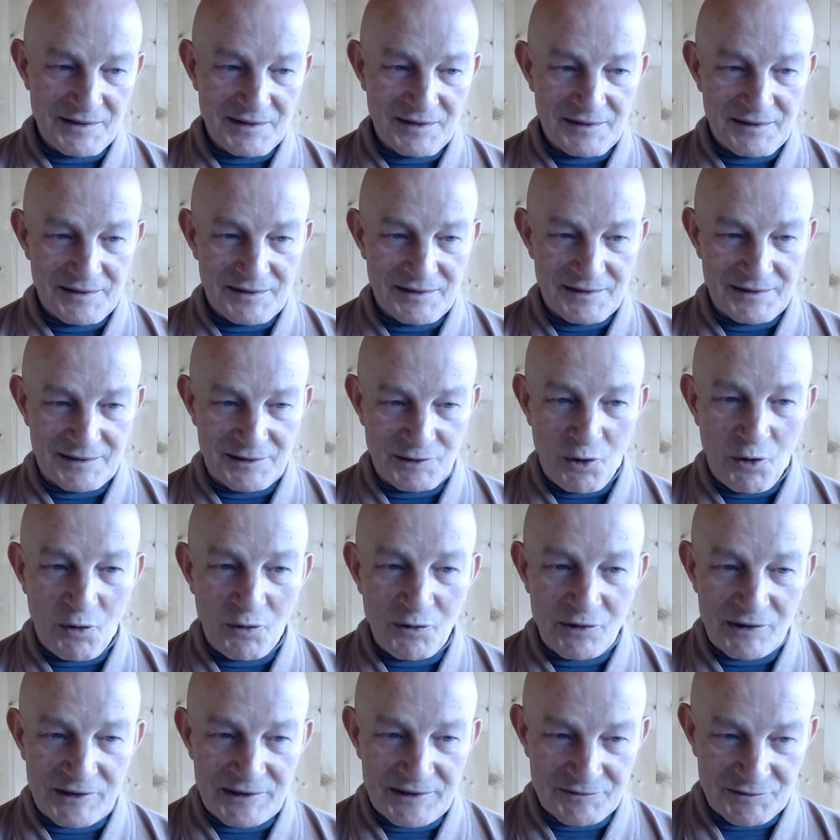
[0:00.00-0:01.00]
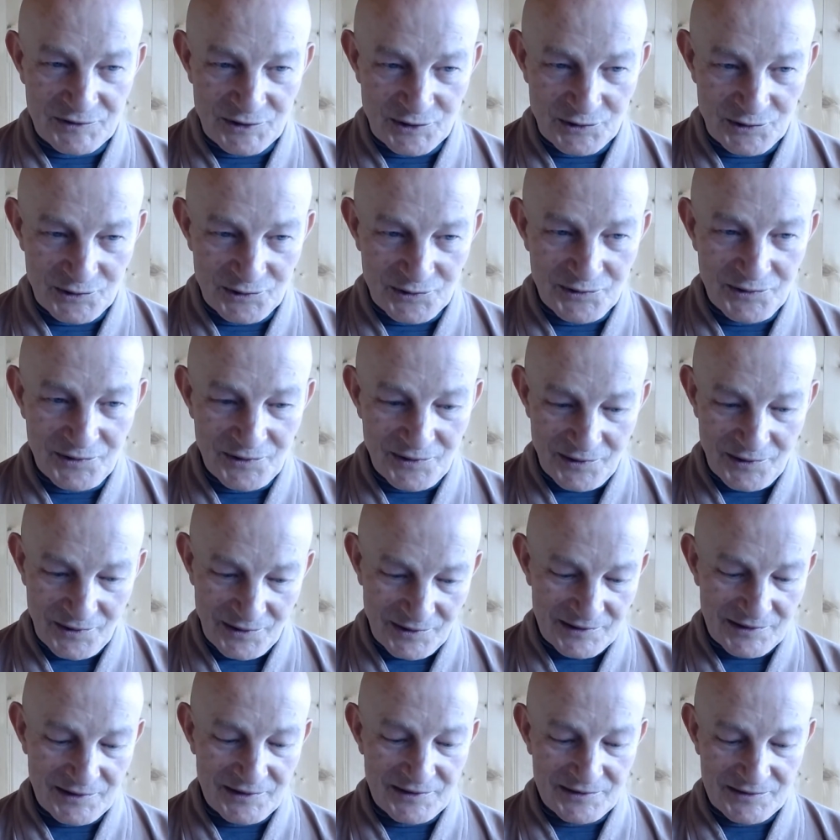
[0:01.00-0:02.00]
lower view
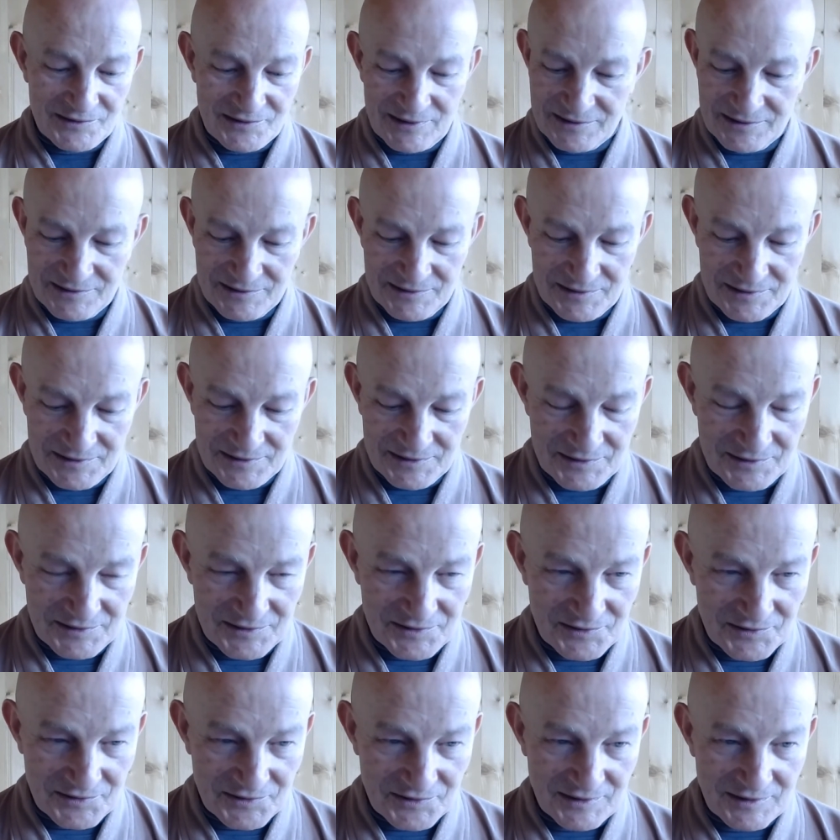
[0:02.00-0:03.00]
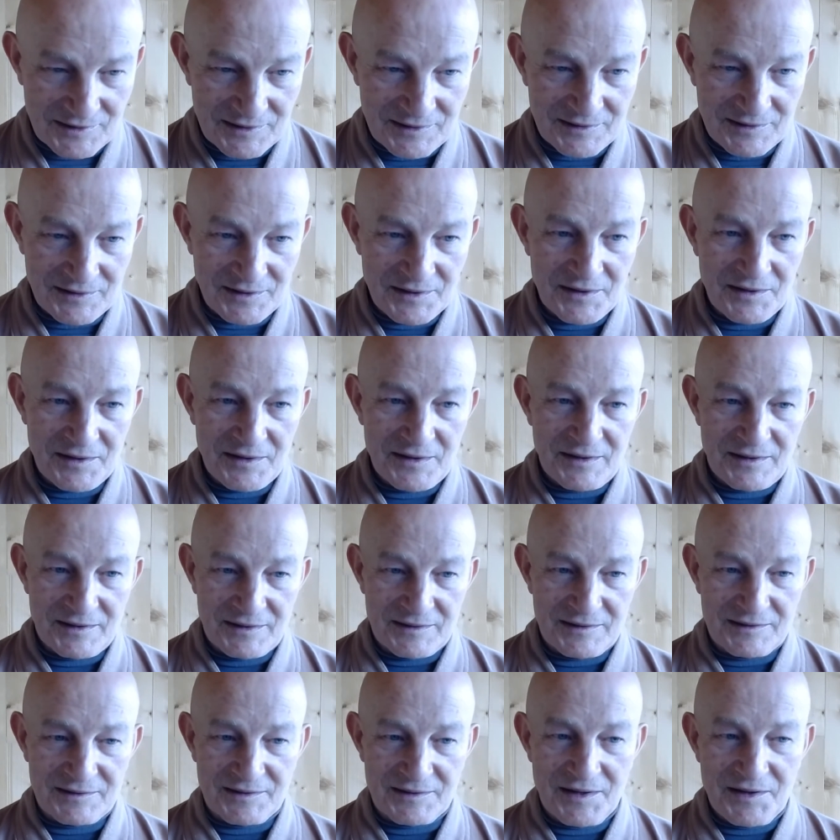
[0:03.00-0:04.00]
or that it is
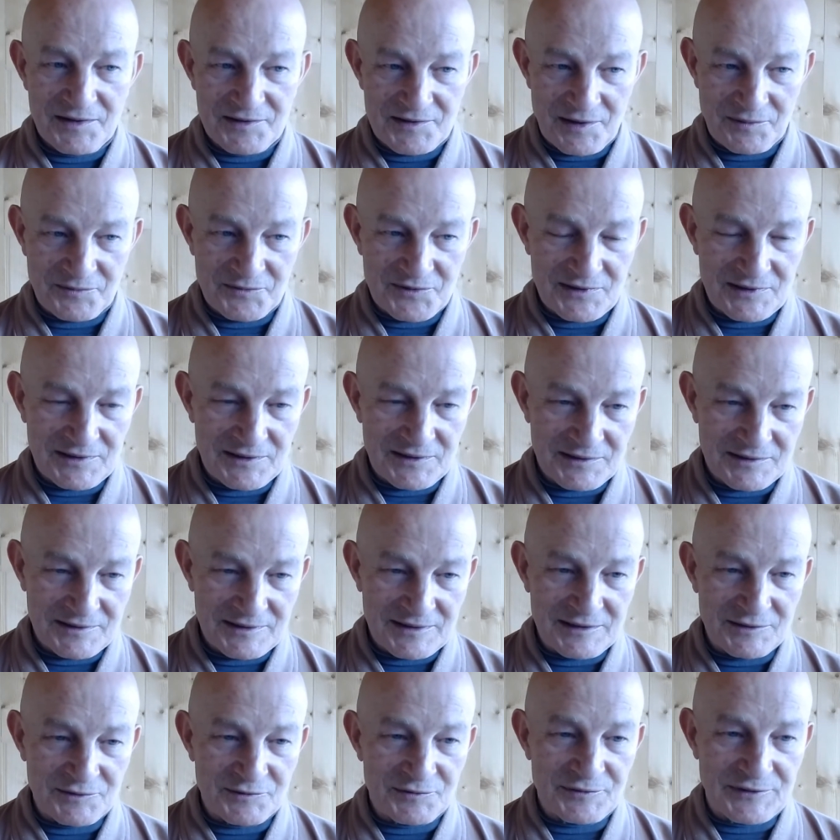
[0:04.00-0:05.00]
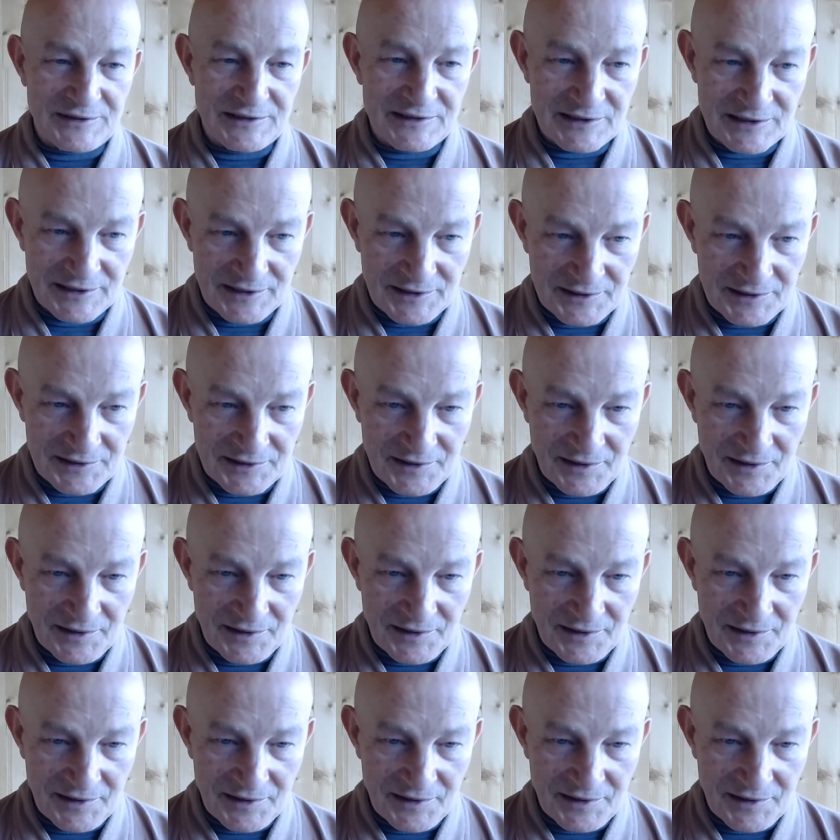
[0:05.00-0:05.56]
something inferior.